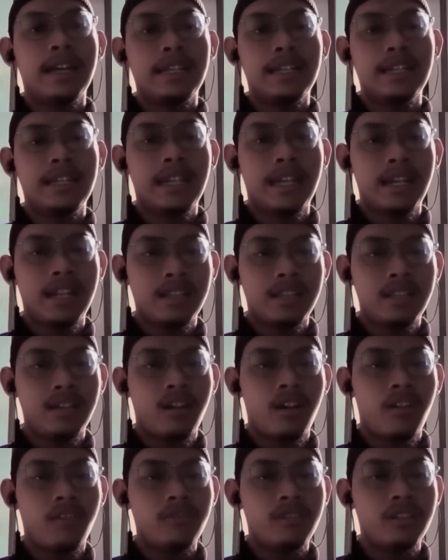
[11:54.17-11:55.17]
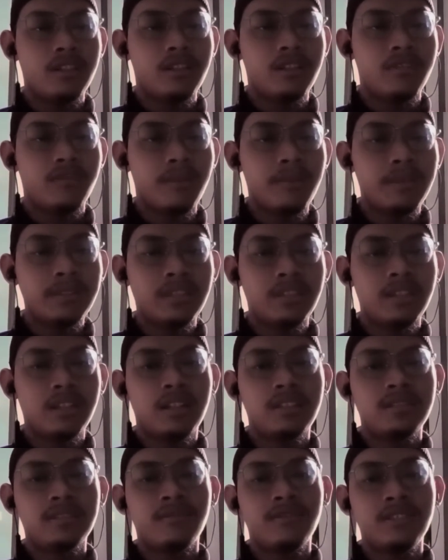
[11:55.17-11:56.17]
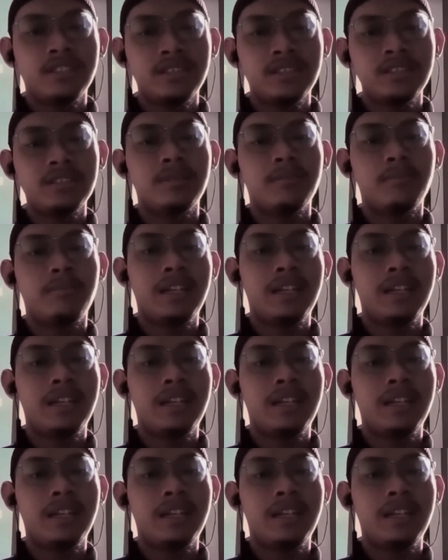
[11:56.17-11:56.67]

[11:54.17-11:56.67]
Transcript: the Director of the Pharmaceutical Services